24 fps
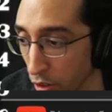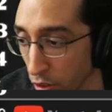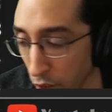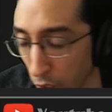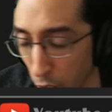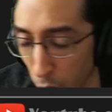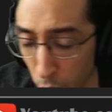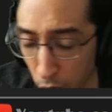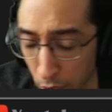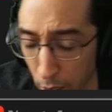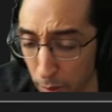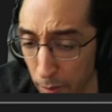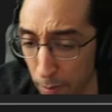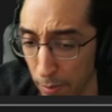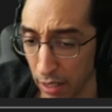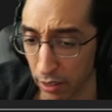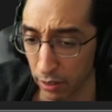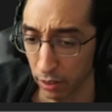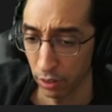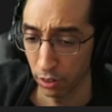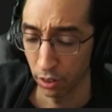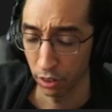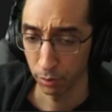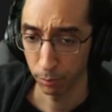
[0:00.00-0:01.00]
so coming back
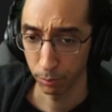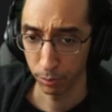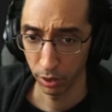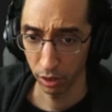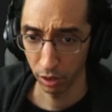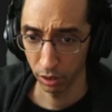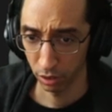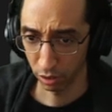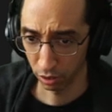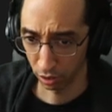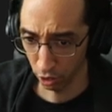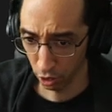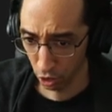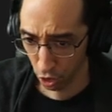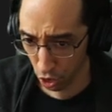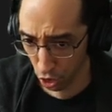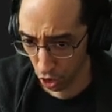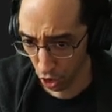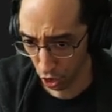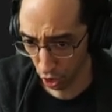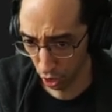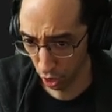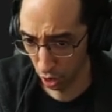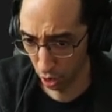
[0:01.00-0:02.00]
to this
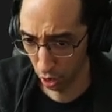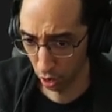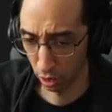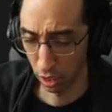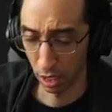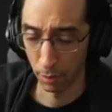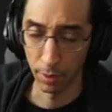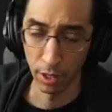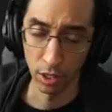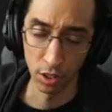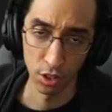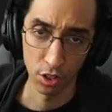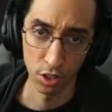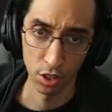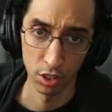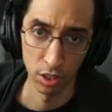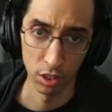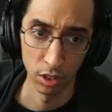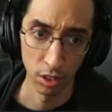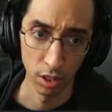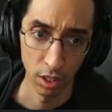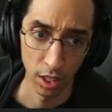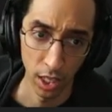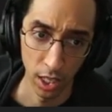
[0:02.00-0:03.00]
position, I
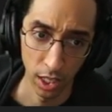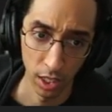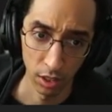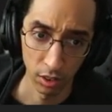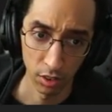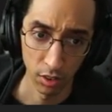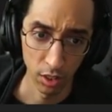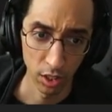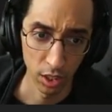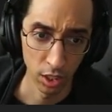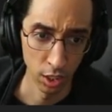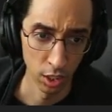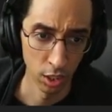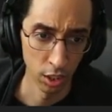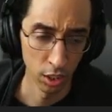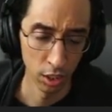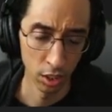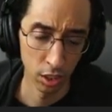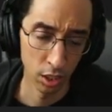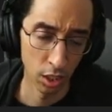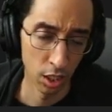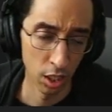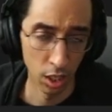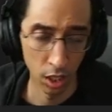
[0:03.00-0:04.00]
mentioned that the
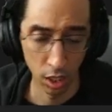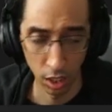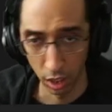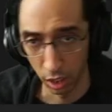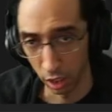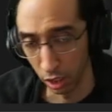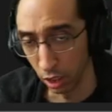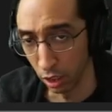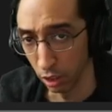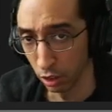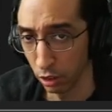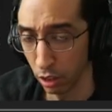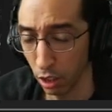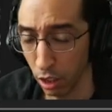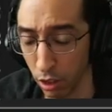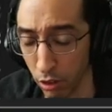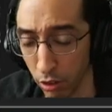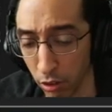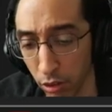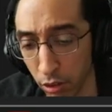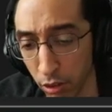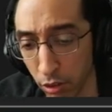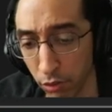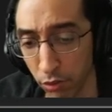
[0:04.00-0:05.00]
AI
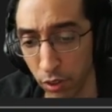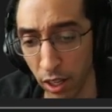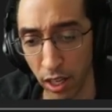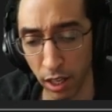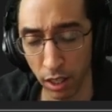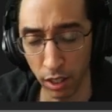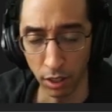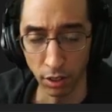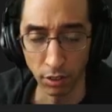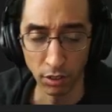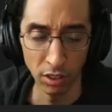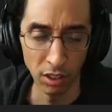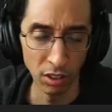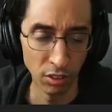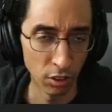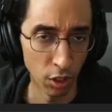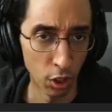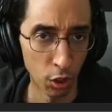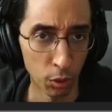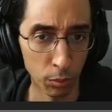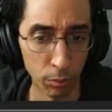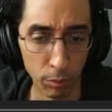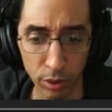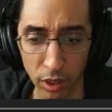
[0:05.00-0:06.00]
kind of has its
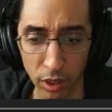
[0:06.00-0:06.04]
own